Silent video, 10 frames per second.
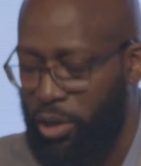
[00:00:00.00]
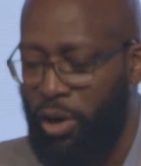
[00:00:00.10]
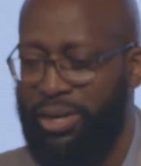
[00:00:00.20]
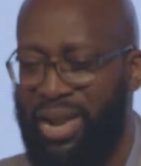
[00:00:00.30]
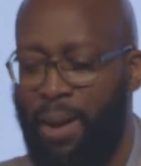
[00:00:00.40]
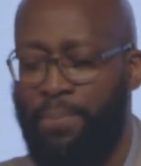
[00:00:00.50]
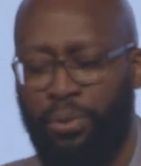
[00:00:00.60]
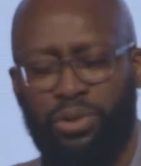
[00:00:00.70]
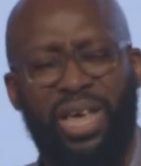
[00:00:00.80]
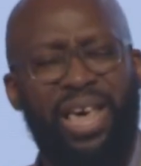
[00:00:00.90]
God now
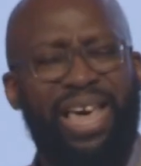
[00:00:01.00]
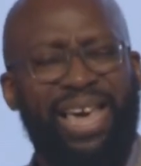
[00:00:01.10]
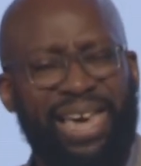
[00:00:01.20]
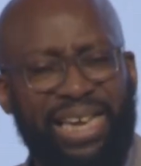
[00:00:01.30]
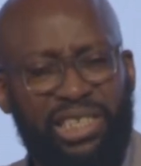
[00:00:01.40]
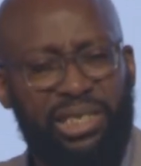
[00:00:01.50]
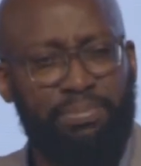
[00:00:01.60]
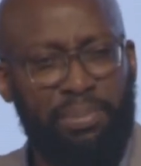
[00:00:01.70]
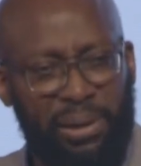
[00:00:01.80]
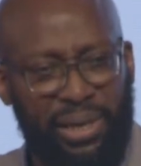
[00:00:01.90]
puts his
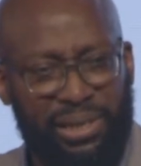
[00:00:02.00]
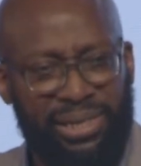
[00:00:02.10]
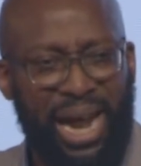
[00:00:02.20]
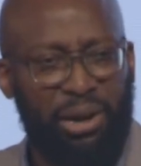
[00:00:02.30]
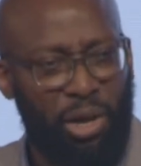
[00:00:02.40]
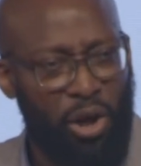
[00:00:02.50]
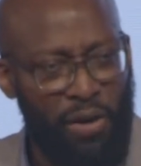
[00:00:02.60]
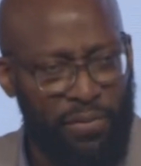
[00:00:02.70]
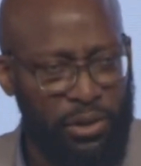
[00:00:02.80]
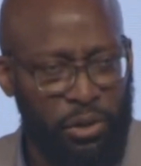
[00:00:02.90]
spirit that
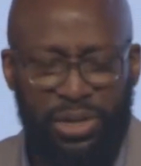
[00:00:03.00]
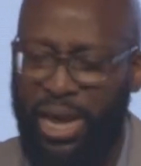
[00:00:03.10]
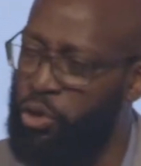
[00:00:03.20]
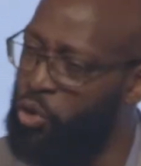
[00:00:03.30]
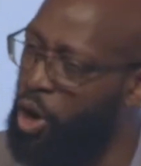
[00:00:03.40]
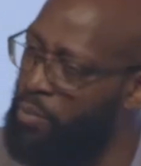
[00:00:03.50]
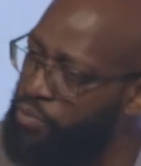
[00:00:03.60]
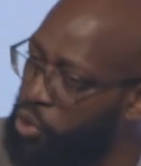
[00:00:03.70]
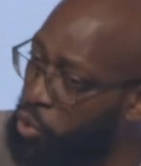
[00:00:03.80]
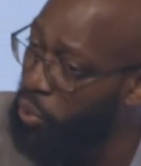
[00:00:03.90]
recovered you, that you
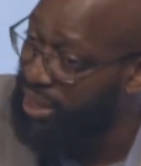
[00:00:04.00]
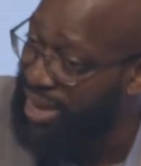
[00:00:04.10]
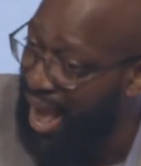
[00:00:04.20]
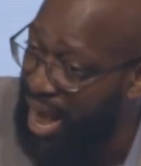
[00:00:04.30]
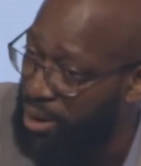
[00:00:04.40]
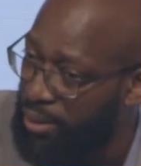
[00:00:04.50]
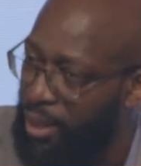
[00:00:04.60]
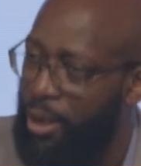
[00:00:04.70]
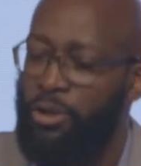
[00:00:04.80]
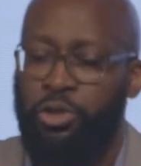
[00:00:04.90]
commune with now,
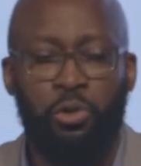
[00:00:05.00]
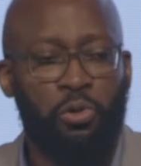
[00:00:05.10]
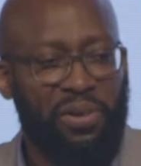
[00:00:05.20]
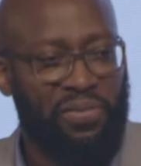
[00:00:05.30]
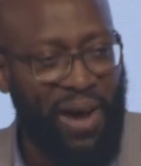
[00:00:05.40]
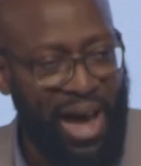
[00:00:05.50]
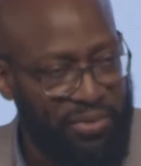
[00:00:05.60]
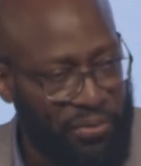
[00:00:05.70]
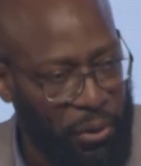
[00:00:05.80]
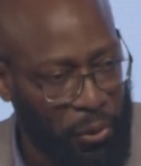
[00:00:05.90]
to revive
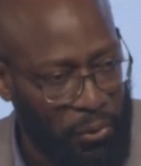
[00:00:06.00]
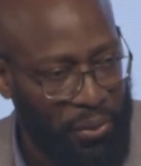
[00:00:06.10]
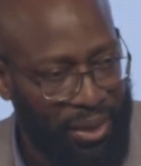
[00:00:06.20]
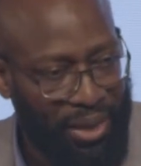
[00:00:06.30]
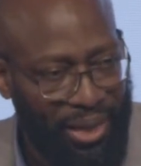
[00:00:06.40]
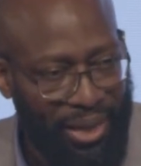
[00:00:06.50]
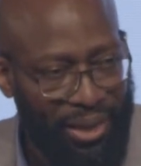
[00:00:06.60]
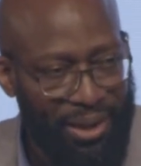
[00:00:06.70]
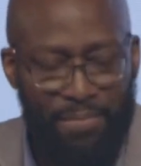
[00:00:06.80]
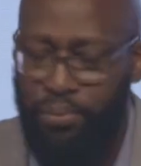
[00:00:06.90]
you.
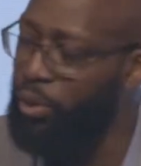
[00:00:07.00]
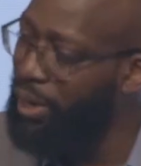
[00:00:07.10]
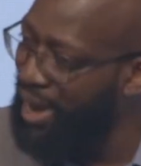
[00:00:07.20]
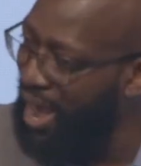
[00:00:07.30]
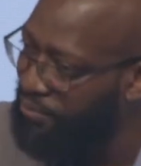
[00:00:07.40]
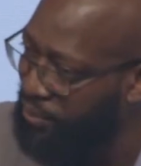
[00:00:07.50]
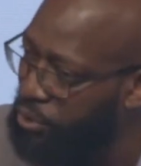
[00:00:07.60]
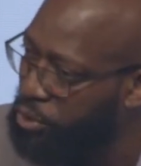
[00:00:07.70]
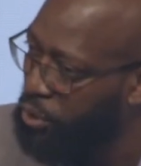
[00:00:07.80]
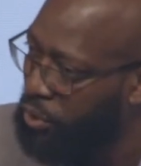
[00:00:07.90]
Put life
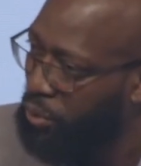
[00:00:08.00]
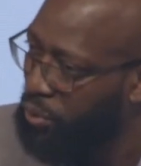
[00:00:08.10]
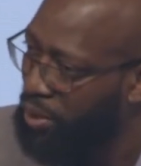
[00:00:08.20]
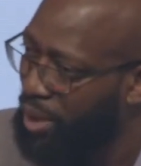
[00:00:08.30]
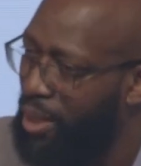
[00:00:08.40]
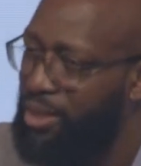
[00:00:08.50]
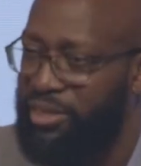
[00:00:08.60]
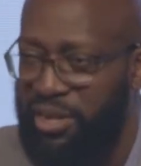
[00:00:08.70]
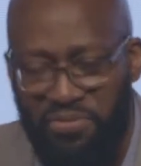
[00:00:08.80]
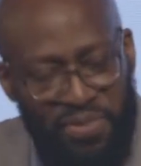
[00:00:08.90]
into you.
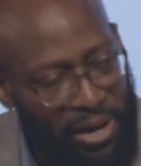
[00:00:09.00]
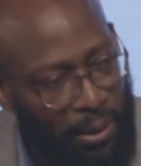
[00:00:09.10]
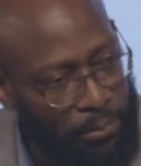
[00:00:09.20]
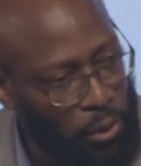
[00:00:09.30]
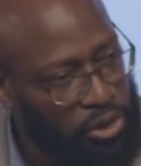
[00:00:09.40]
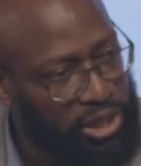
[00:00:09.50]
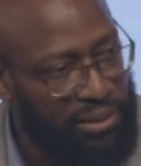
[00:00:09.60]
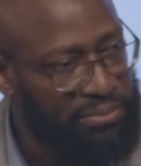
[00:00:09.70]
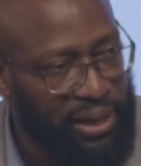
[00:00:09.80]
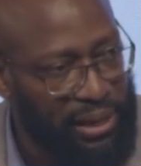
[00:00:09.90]
Develop those
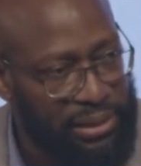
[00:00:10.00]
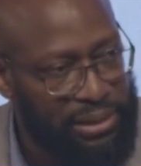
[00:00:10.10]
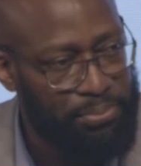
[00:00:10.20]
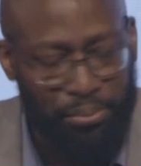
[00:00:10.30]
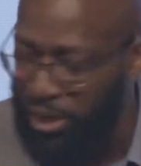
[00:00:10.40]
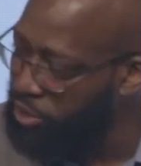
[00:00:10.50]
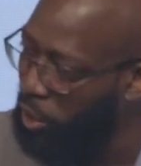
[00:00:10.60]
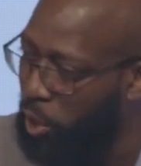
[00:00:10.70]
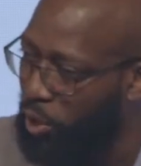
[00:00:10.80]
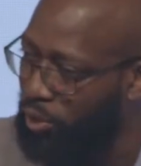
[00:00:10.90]
giftings. Praise the
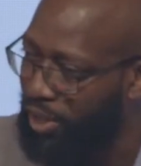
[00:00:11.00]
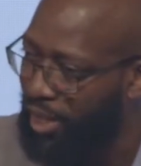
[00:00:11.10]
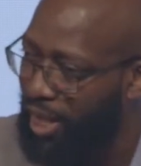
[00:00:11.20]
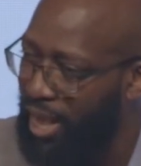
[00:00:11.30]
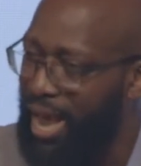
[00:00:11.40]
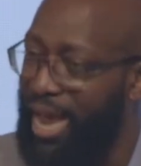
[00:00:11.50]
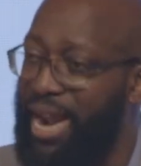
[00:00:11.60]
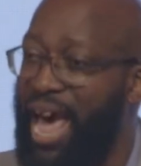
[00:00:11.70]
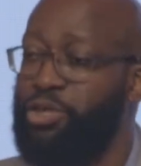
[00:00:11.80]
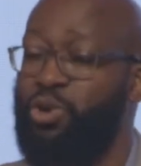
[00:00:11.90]
Lord. And
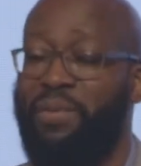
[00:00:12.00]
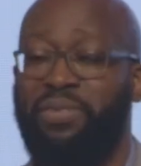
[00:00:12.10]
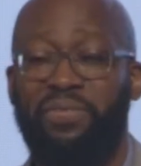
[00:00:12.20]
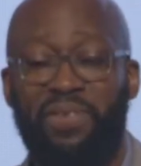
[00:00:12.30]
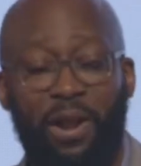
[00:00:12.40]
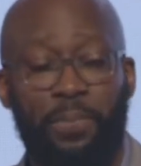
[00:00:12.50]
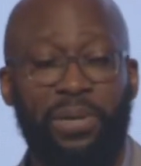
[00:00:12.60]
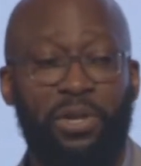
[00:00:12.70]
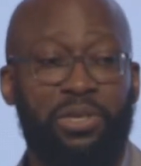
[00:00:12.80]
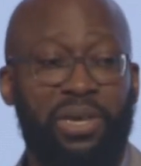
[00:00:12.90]
as you are developing
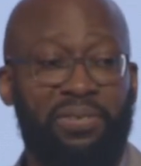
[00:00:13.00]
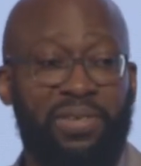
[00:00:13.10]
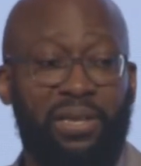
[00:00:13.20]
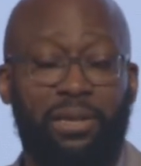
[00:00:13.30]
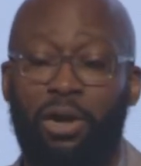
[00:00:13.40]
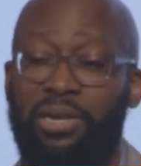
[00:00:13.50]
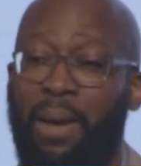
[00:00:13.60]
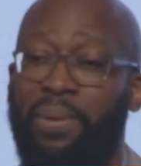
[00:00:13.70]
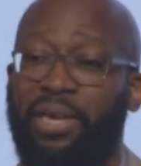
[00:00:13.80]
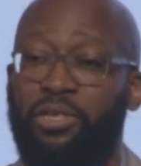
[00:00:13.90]
those gifting, God now
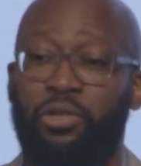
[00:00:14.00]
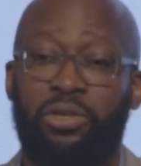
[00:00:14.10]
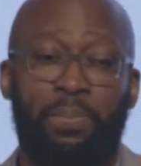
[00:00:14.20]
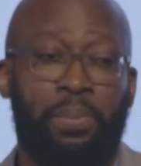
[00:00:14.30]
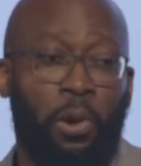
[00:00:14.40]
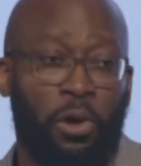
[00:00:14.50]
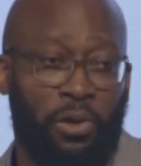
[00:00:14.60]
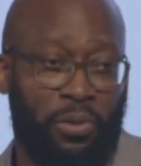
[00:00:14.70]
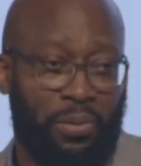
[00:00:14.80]
begins to deploy you,